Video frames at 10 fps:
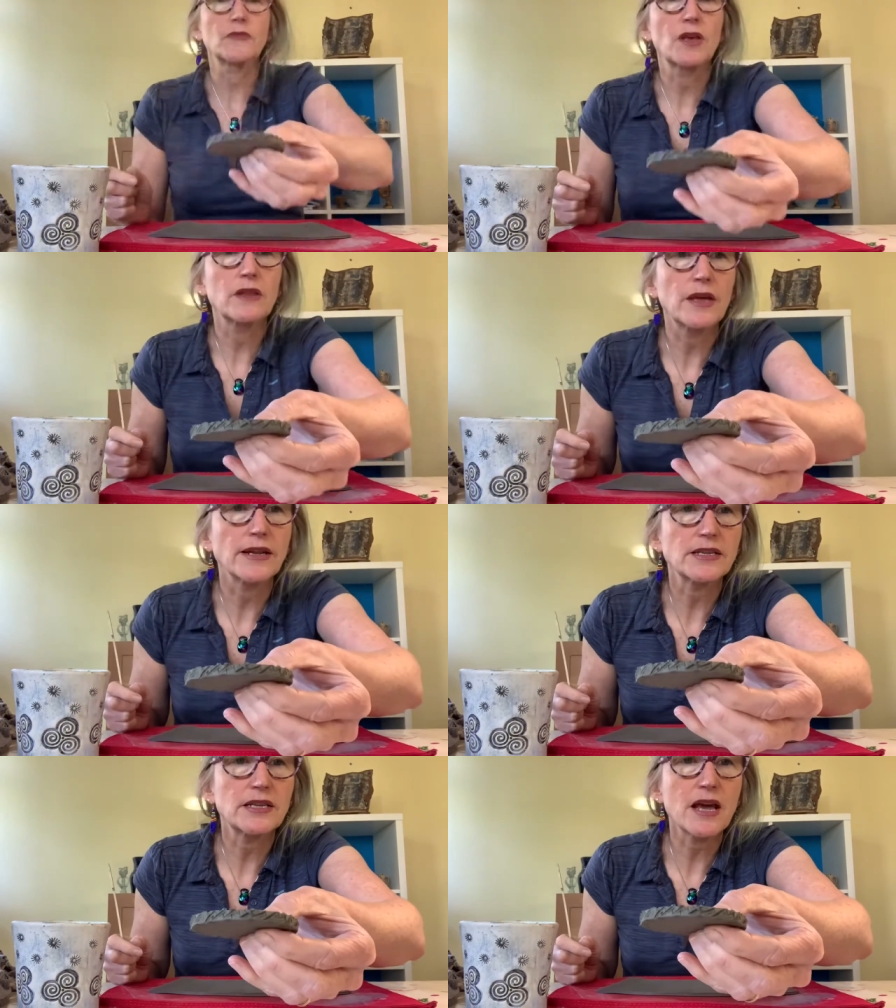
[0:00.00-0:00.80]

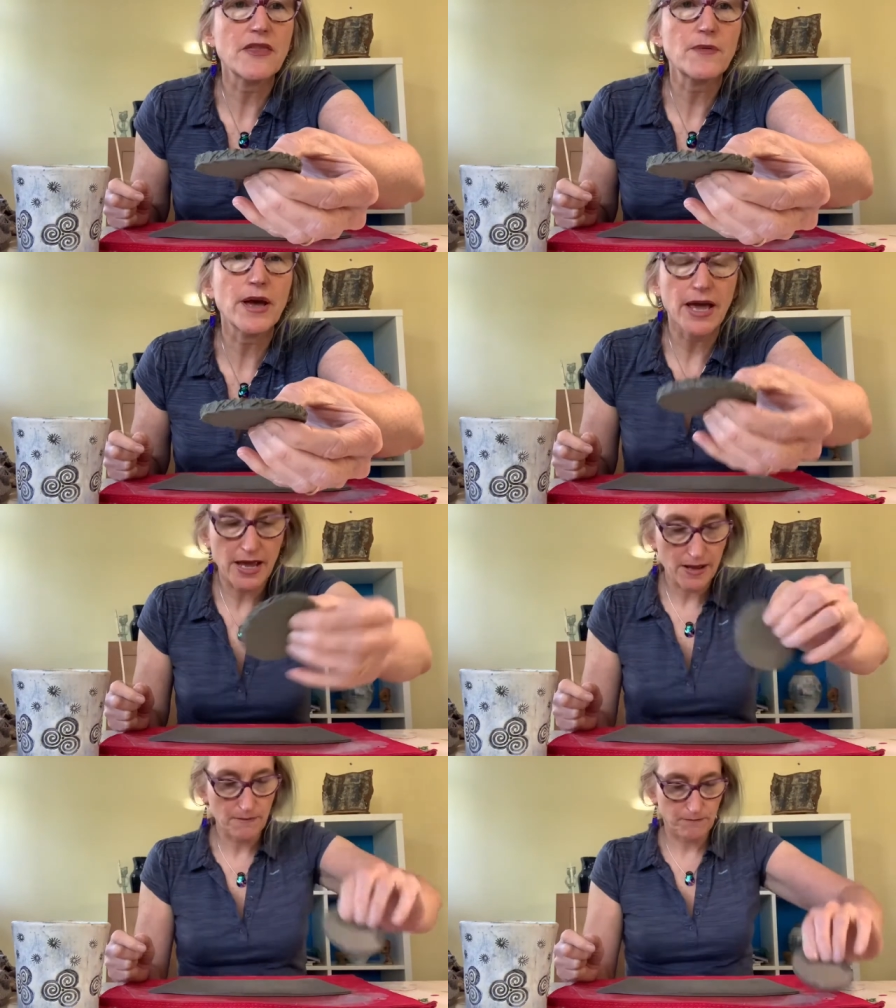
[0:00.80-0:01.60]
that's the other
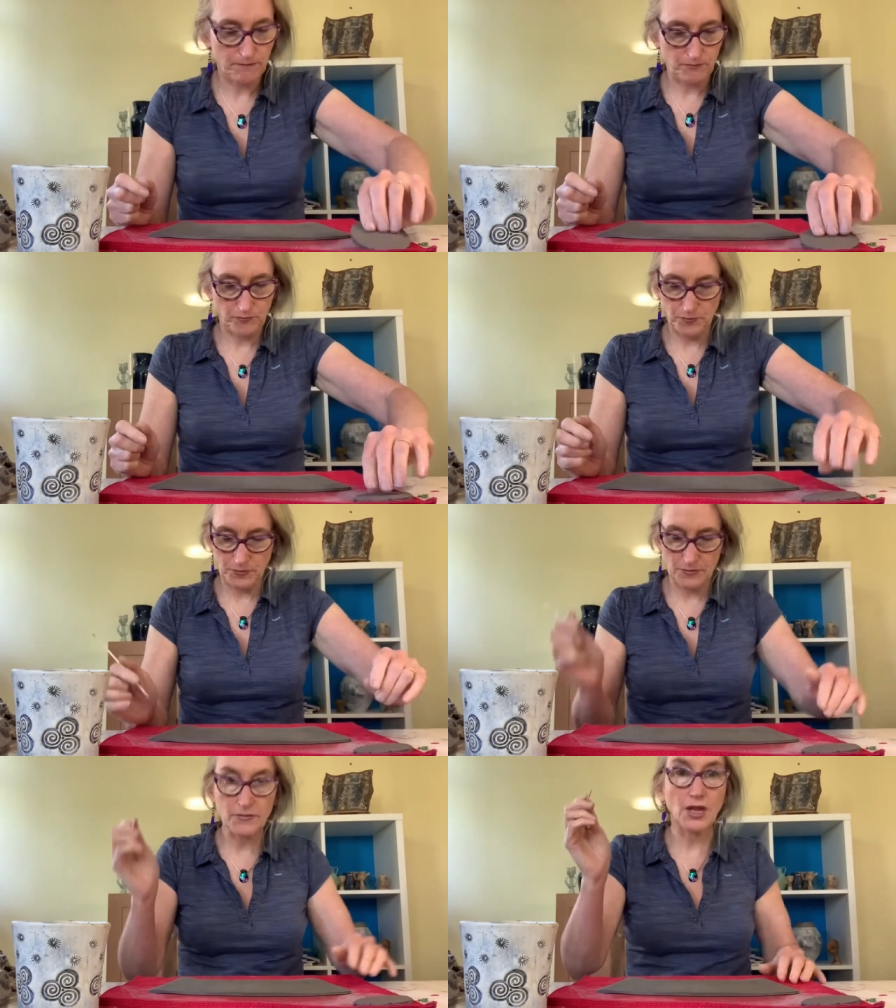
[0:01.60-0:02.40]
way.
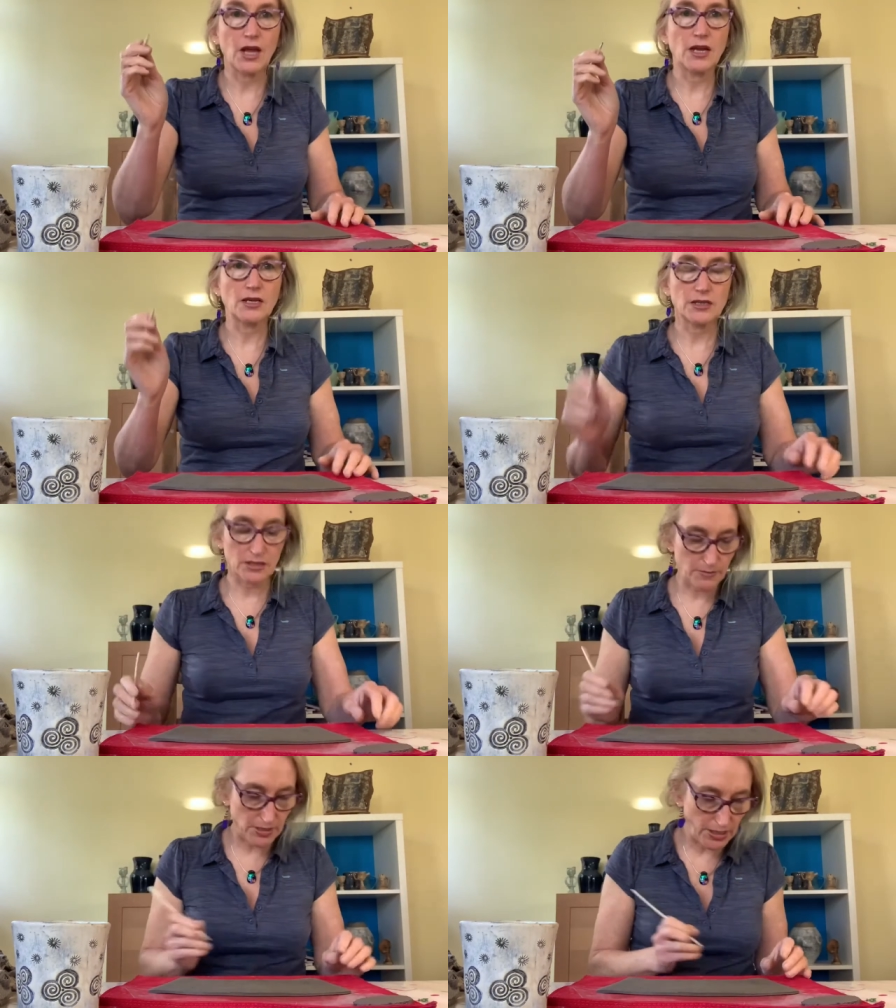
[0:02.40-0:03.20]

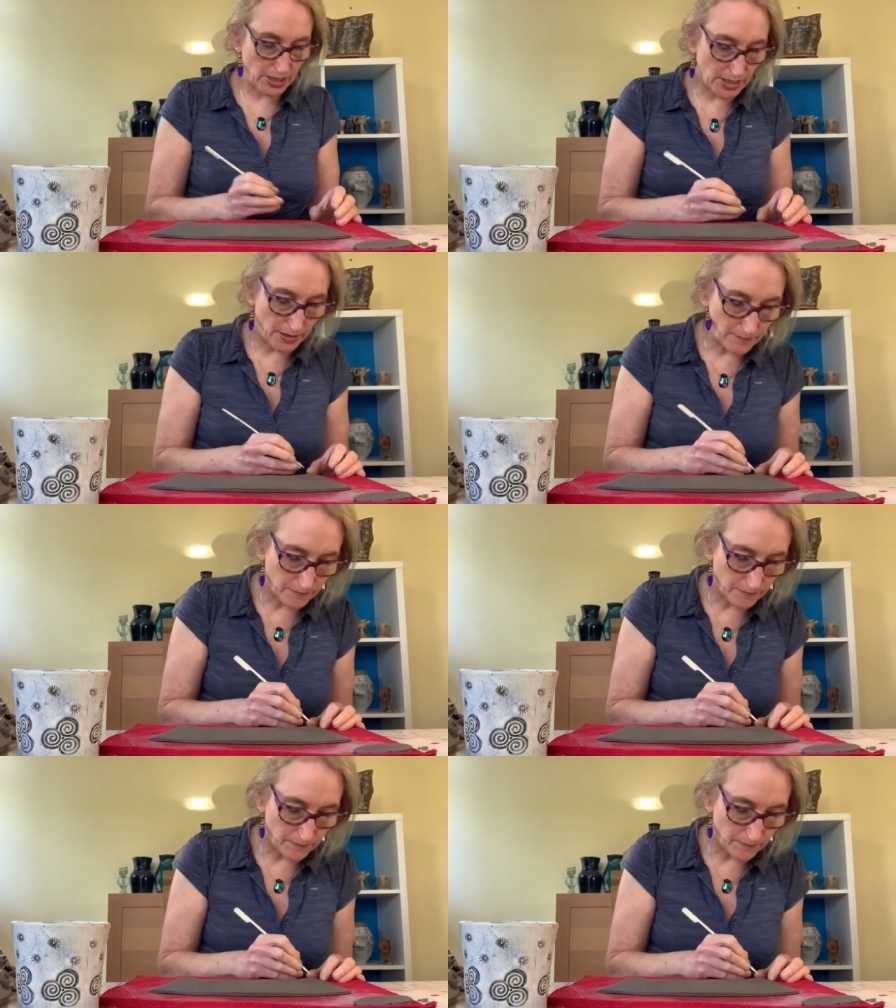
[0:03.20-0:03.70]
Similarly,